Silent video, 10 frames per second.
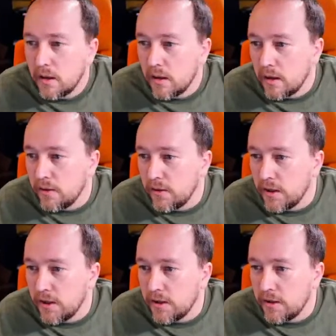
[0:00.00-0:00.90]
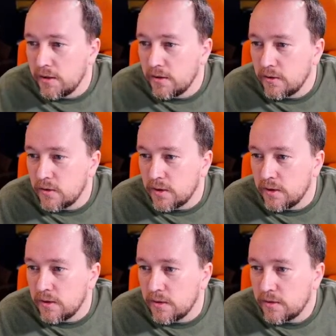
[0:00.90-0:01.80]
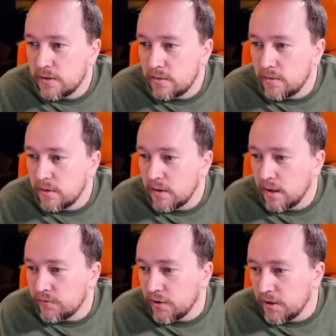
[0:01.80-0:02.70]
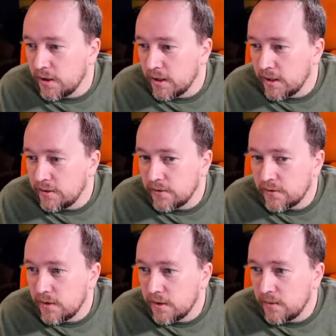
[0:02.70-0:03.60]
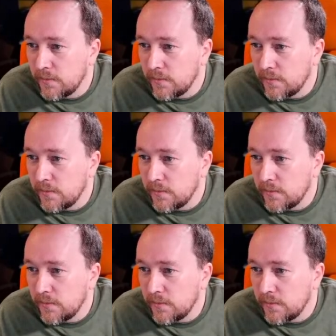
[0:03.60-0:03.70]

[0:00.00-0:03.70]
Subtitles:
And then I'll have to unhide this now